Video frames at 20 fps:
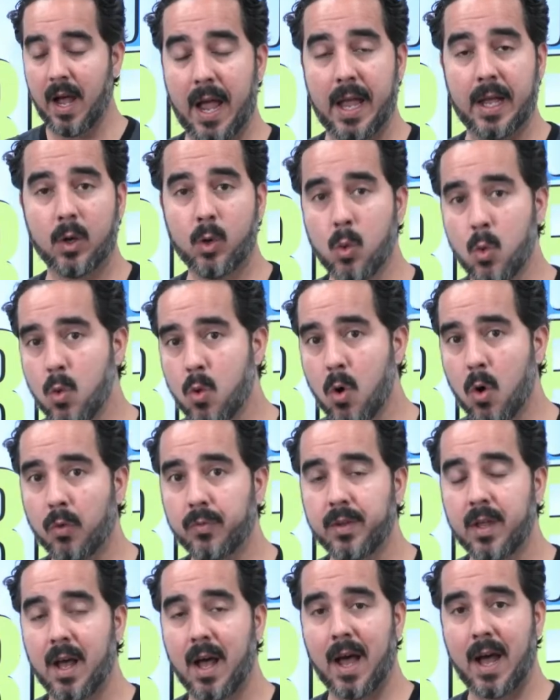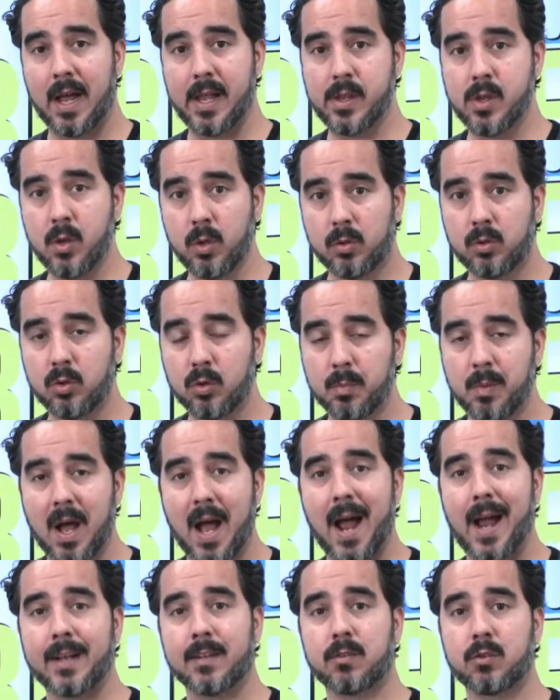I Googled, I YouTube,
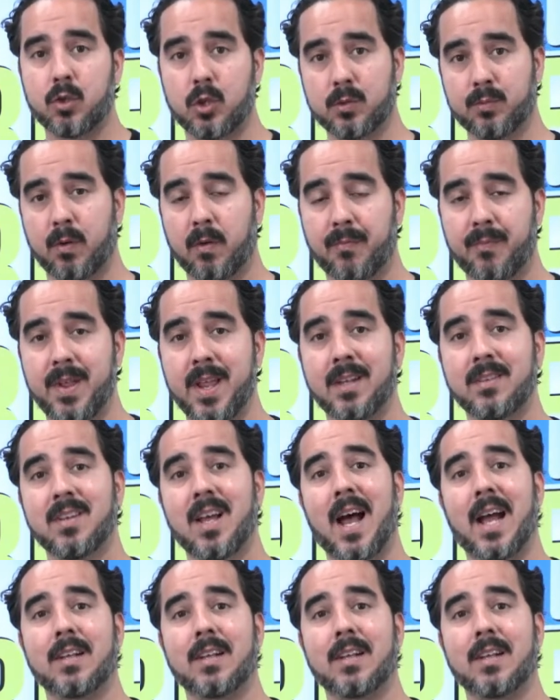I searched for things,